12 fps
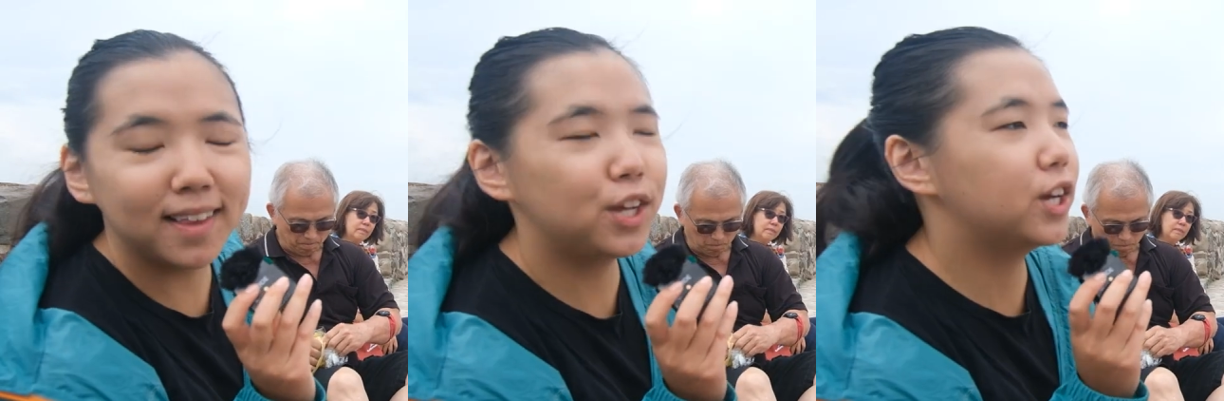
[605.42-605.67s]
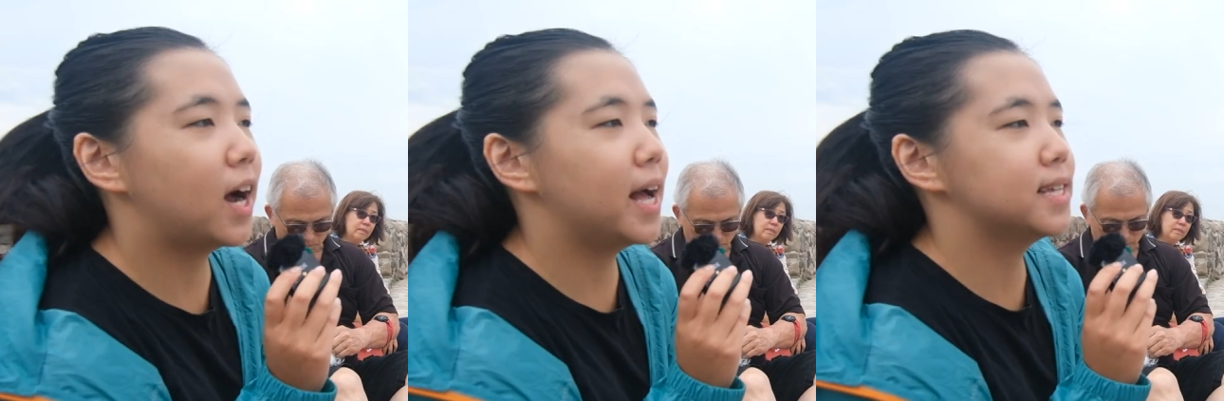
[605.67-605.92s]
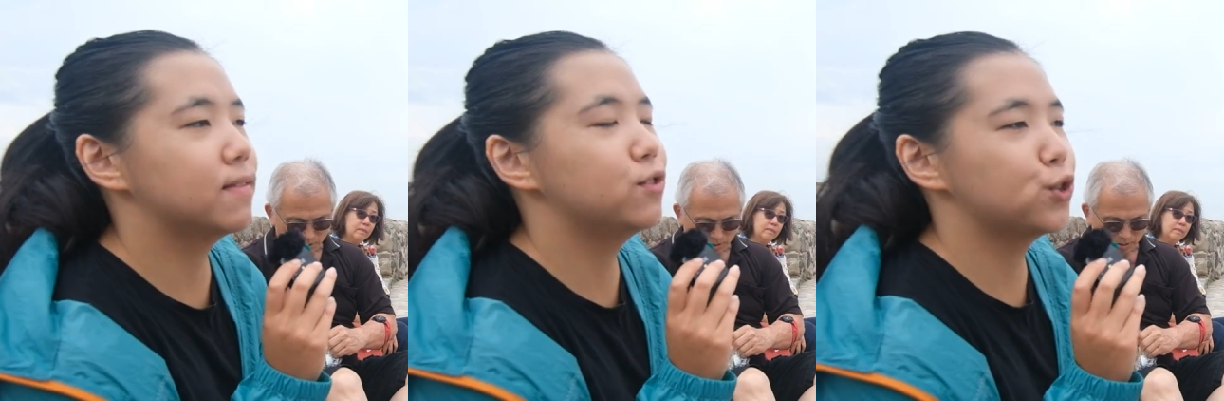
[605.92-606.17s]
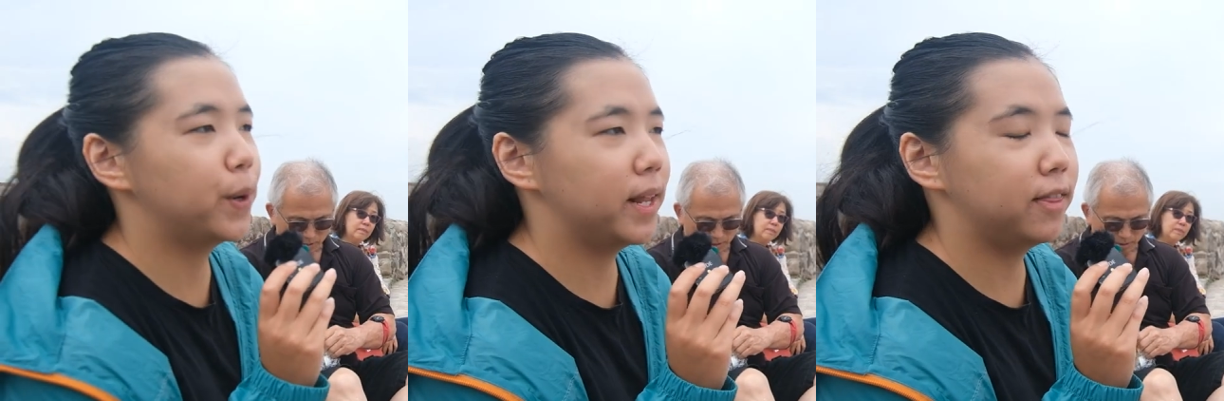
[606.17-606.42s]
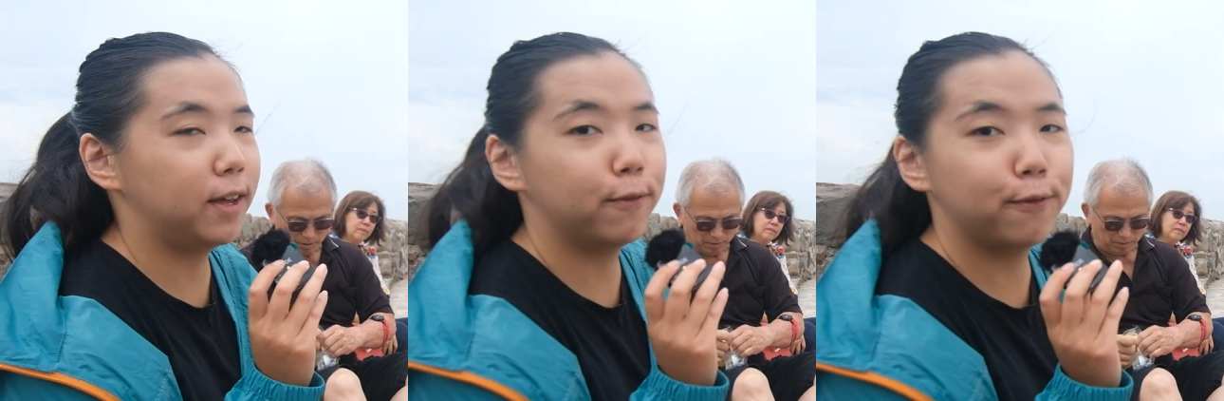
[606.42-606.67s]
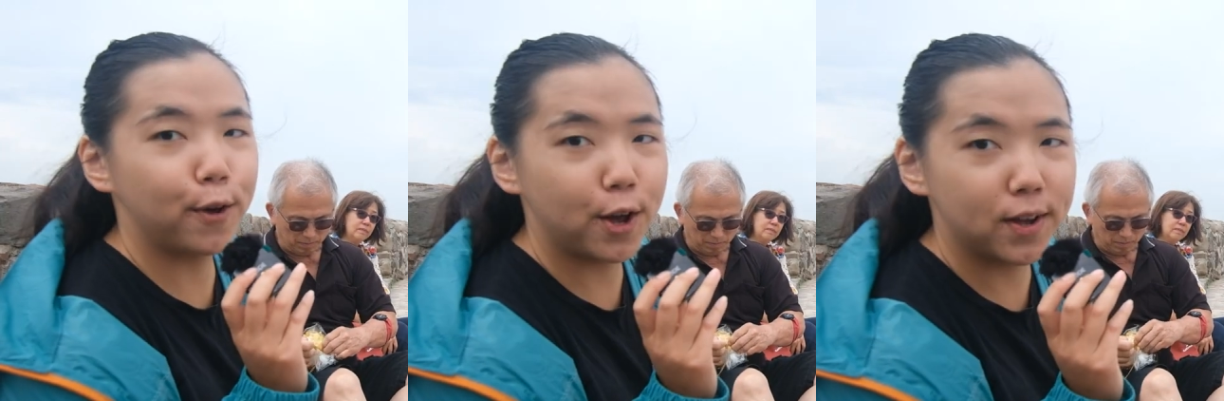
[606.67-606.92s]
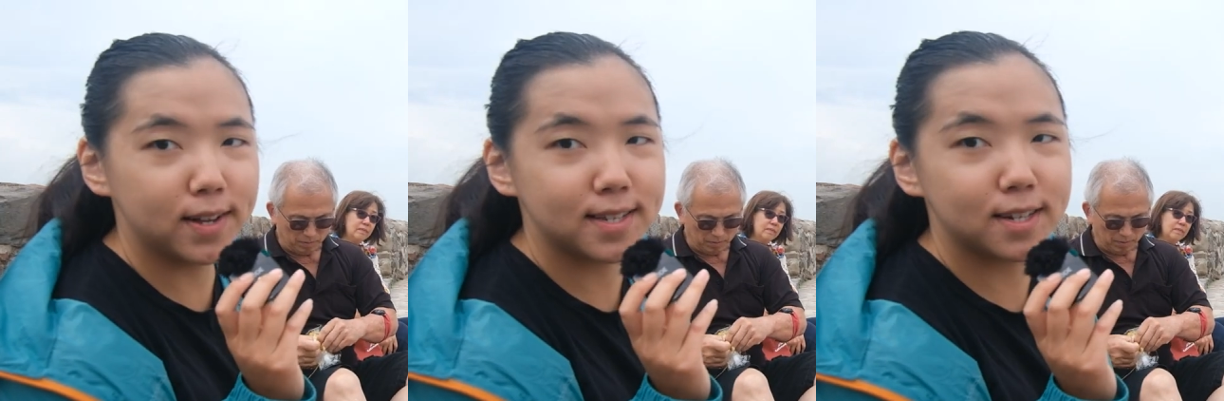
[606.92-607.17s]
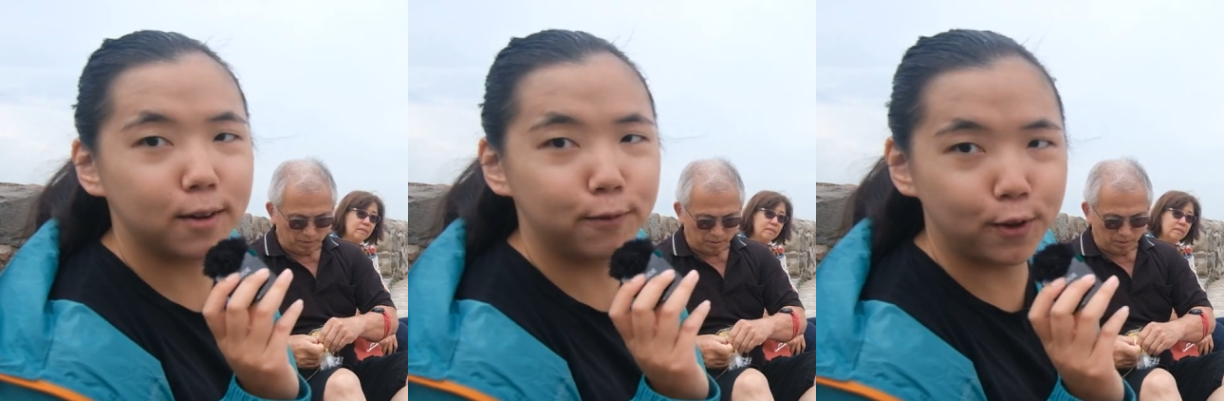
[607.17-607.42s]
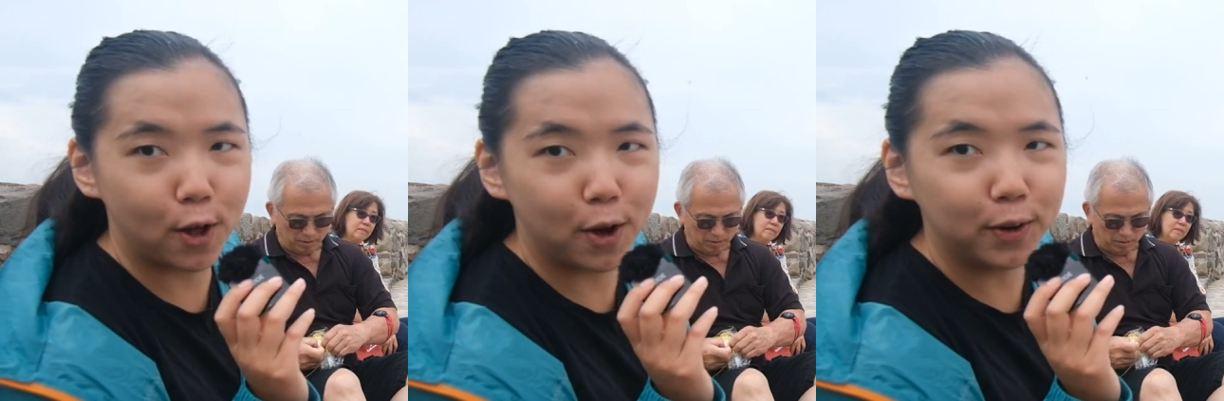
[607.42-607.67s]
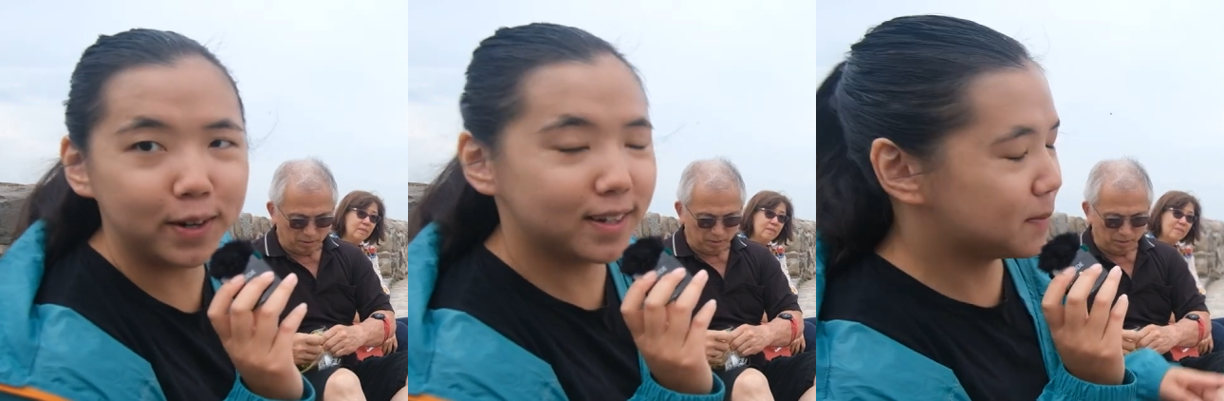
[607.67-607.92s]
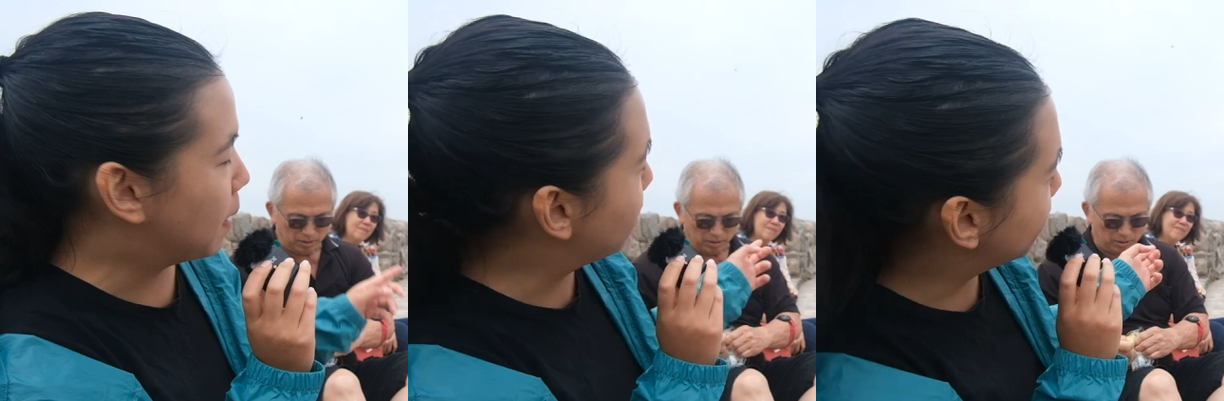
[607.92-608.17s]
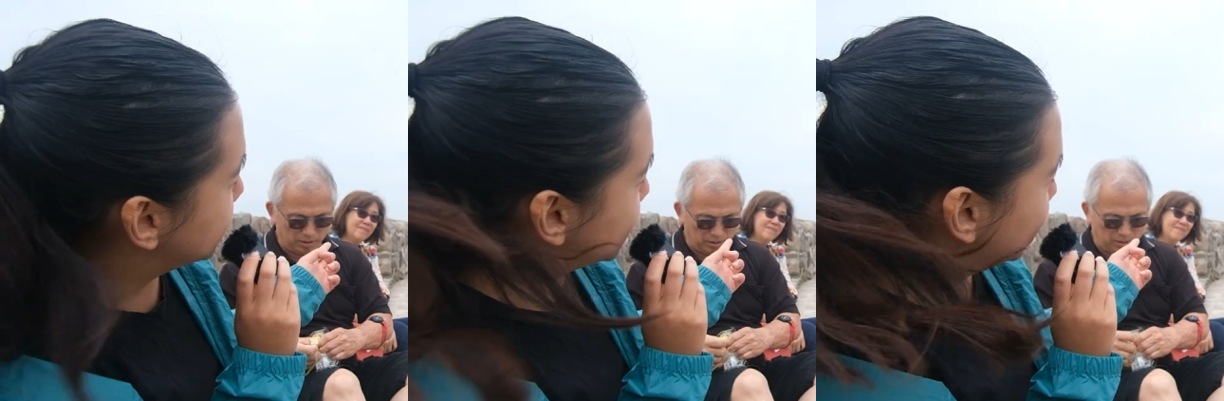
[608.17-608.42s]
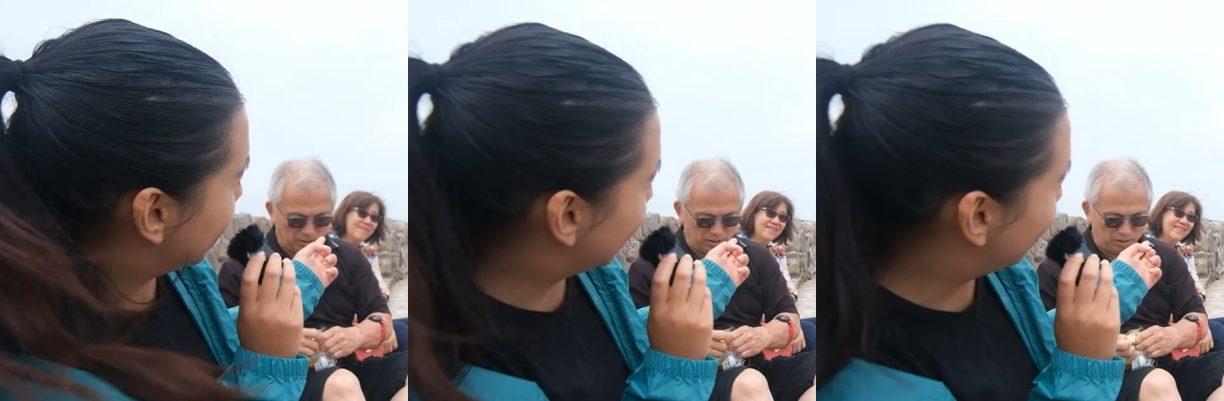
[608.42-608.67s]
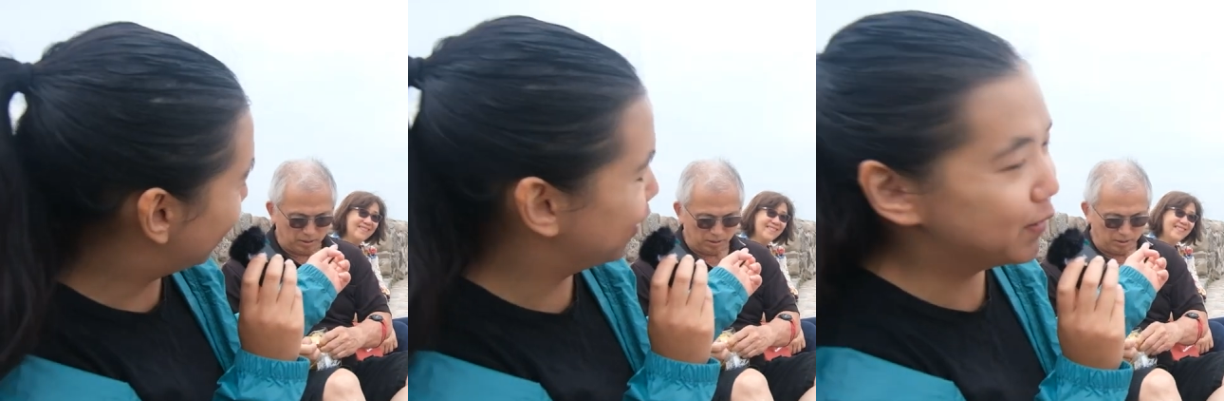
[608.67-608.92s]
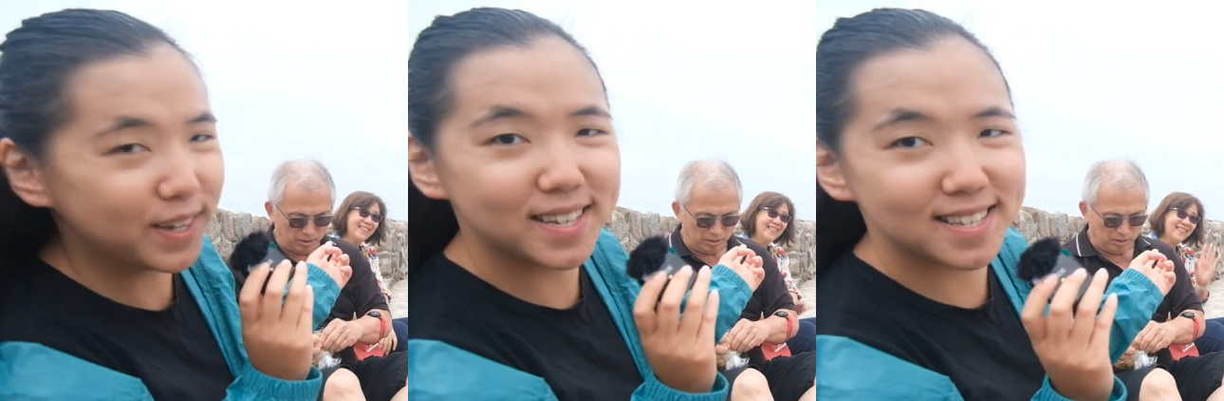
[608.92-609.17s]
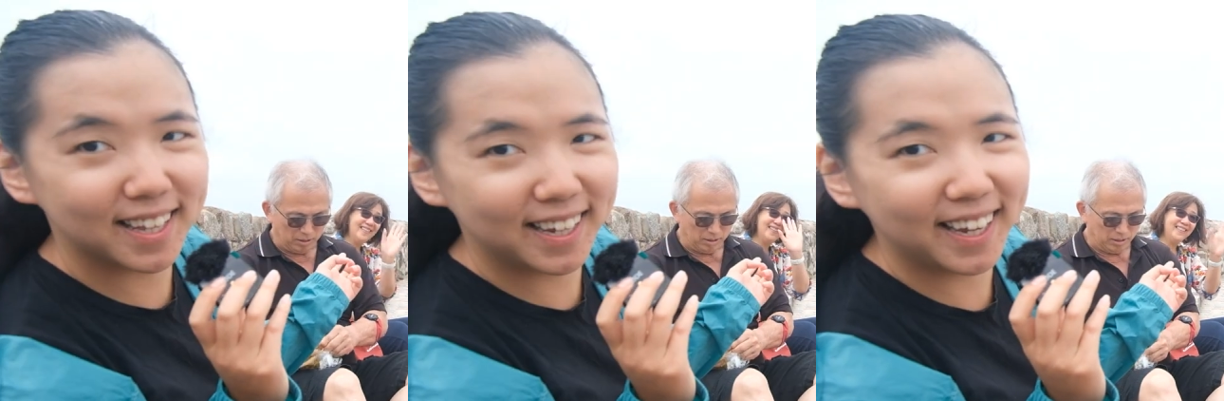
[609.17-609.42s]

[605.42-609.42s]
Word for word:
Speaker 1: that you guys enjoyed the first vlog. My mum's still here, obviously.